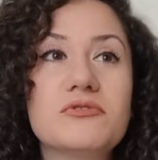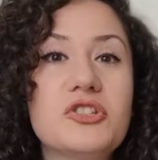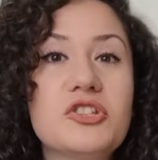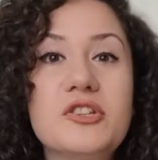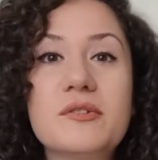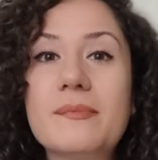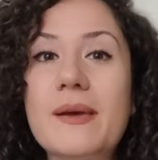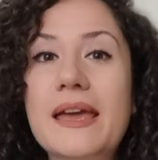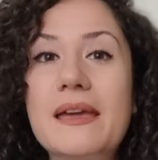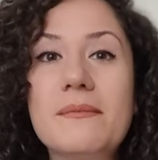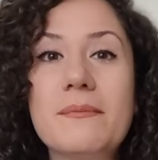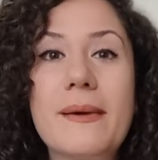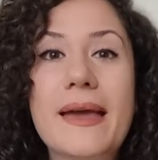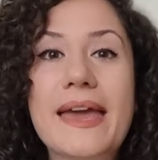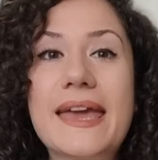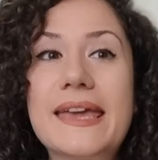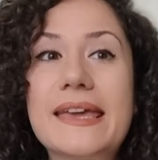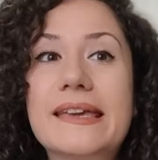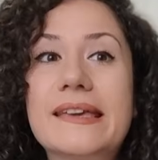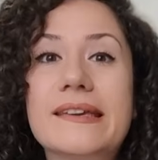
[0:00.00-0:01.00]
she may
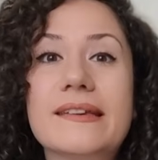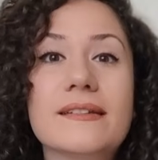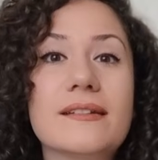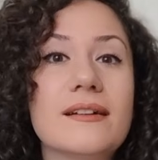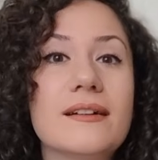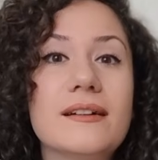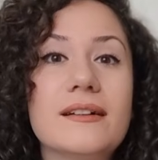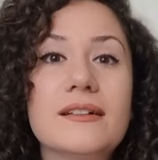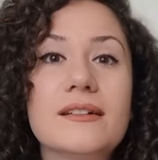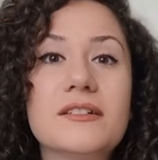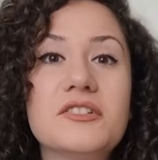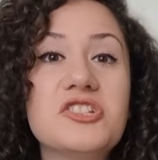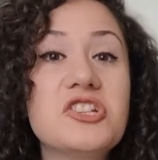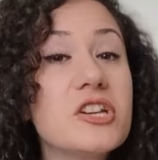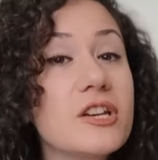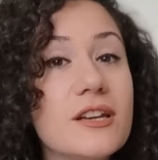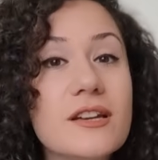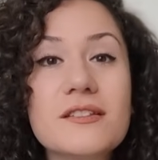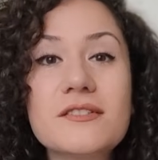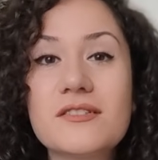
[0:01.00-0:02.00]
make
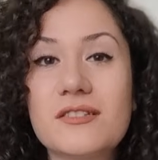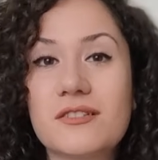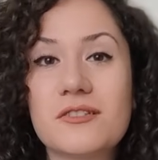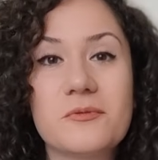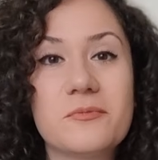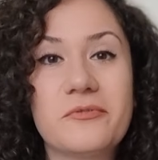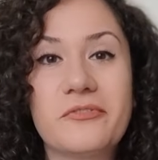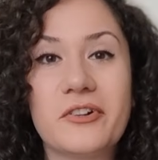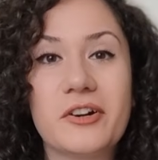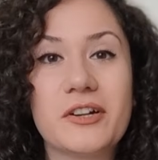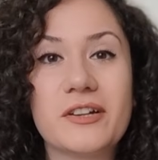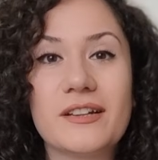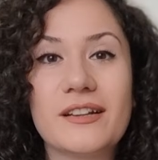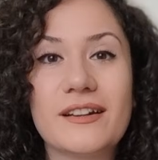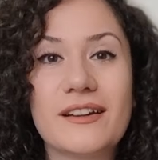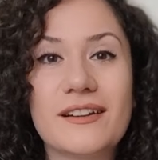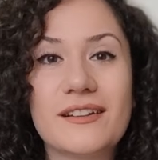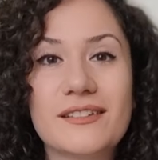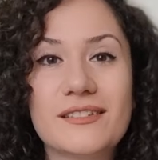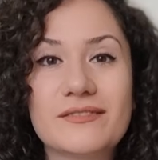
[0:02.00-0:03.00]
chicken soup for
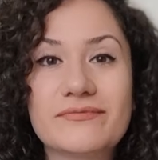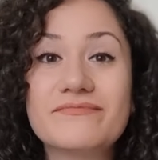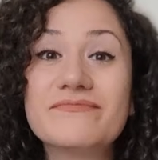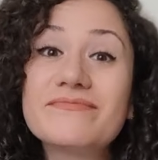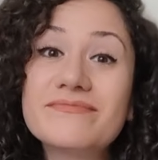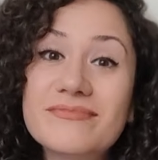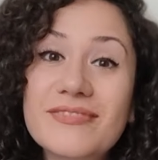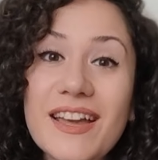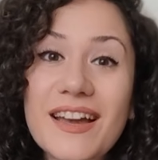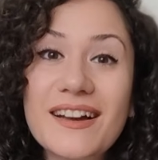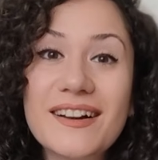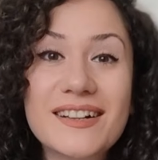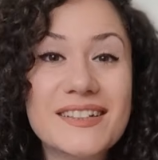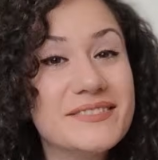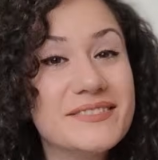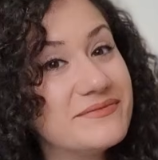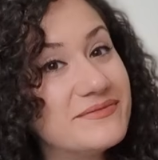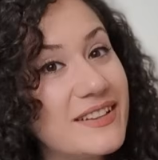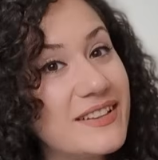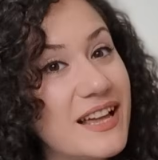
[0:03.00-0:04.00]
dinner. Yeah,
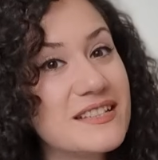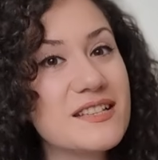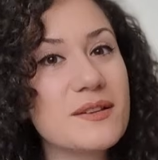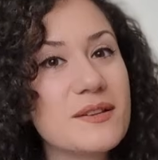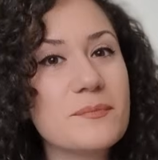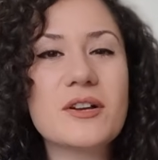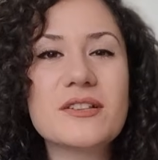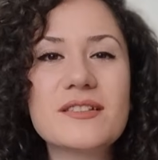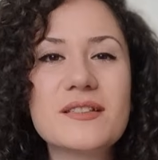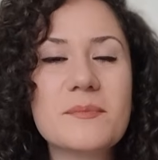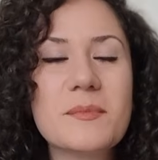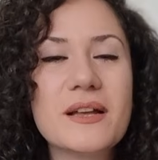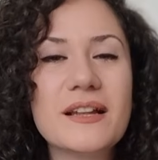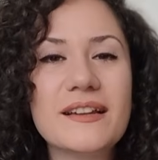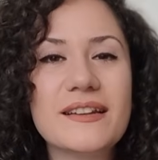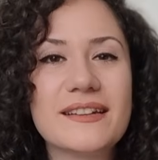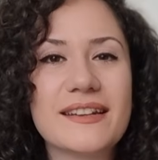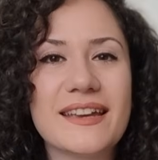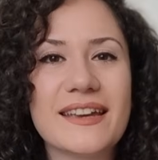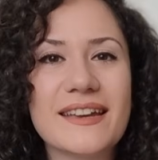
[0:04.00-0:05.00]
that's a
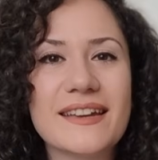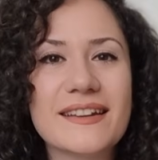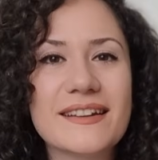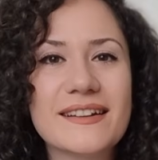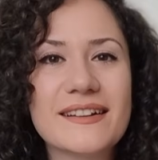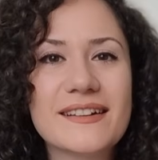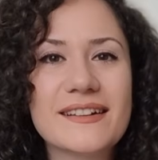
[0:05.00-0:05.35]
possibility.